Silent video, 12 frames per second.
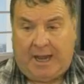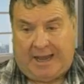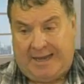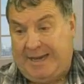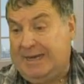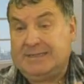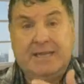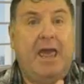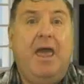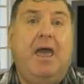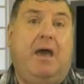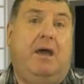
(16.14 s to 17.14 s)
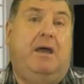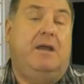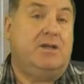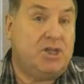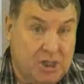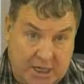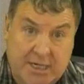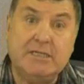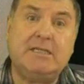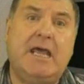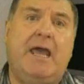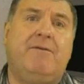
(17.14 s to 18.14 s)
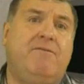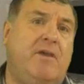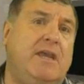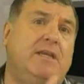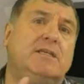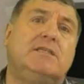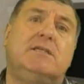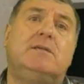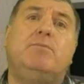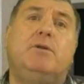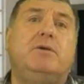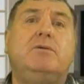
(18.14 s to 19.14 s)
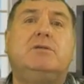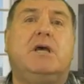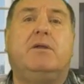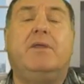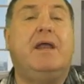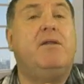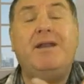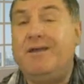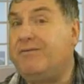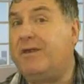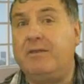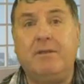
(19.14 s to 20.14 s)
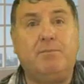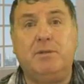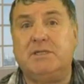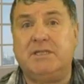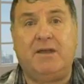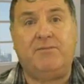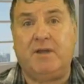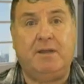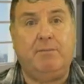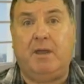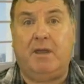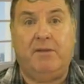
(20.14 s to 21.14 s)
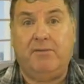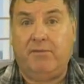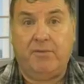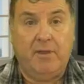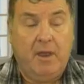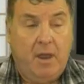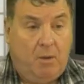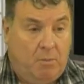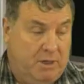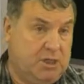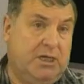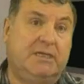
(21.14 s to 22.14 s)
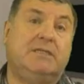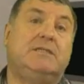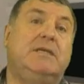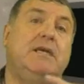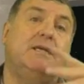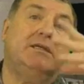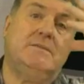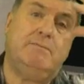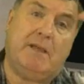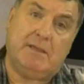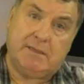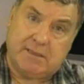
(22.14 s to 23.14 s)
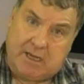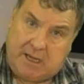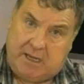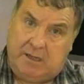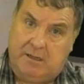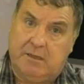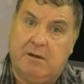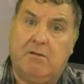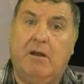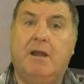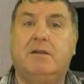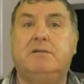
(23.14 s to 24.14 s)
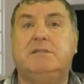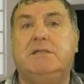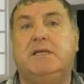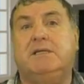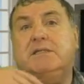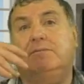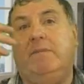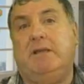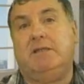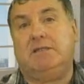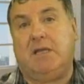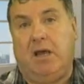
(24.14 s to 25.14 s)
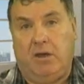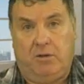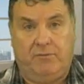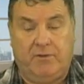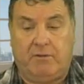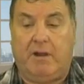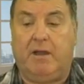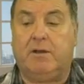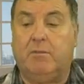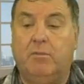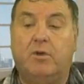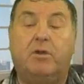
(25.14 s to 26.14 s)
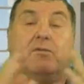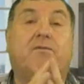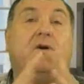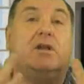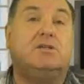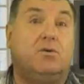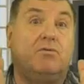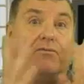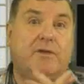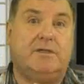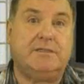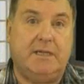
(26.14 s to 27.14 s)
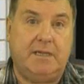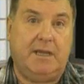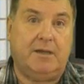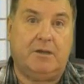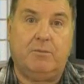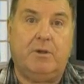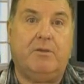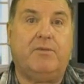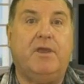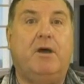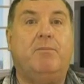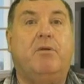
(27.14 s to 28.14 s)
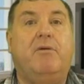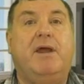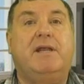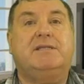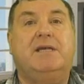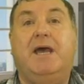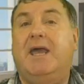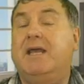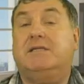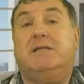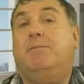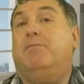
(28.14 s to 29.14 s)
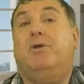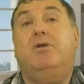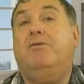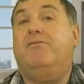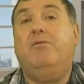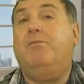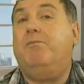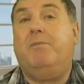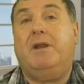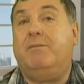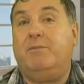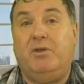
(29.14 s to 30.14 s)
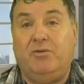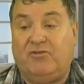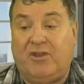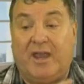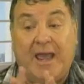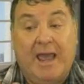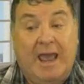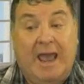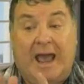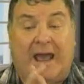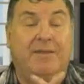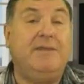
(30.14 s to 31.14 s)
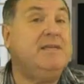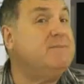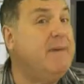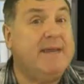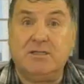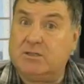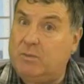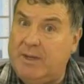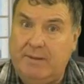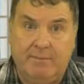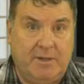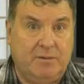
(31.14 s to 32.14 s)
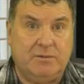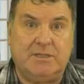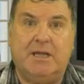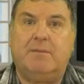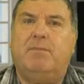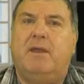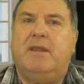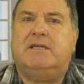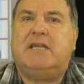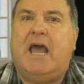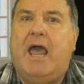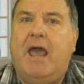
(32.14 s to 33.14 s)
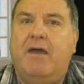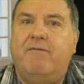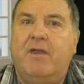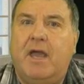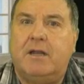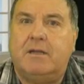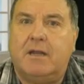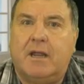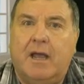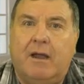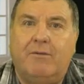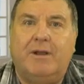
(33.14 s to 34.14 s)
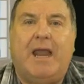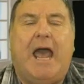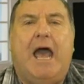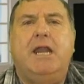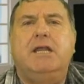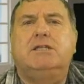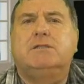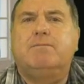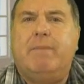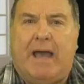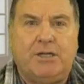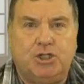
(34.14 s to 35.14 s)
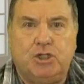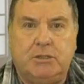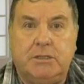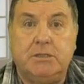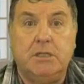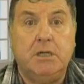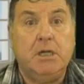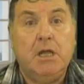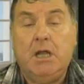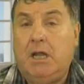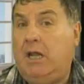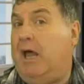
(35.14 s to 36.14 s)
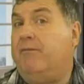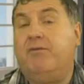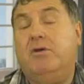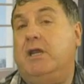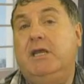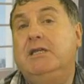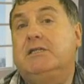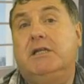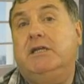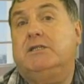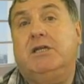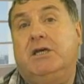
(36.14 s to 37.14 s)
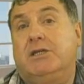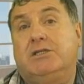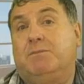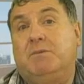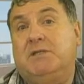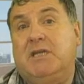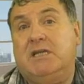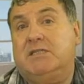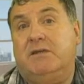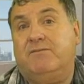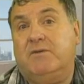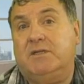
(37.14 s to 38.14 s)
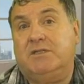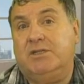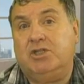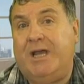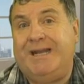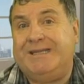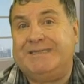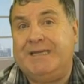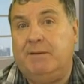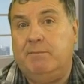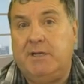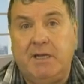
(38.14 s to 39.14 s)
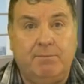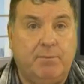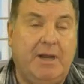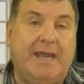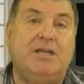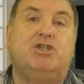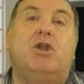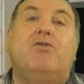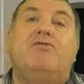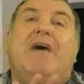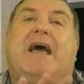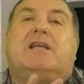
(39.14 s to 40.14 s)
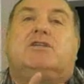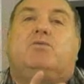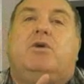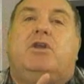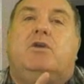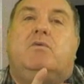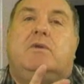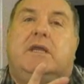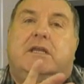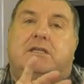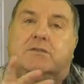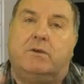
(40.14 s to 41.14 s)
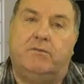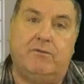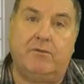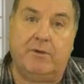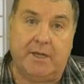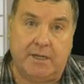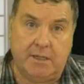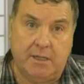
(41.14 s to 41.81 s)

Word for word: And he's there. She's there. Venus and Pluto. They're living the Persephone myth which is six months underground, six months overground, and what you've got is Orpheus in the Underworld, the operetta. It's a beautiful bit of music, and this makes sweet music, but there's a heavy undercurrent, and it's passionate. Love could easily turn to possessiveness and jealousy and manipulation. That's what you need to avoid.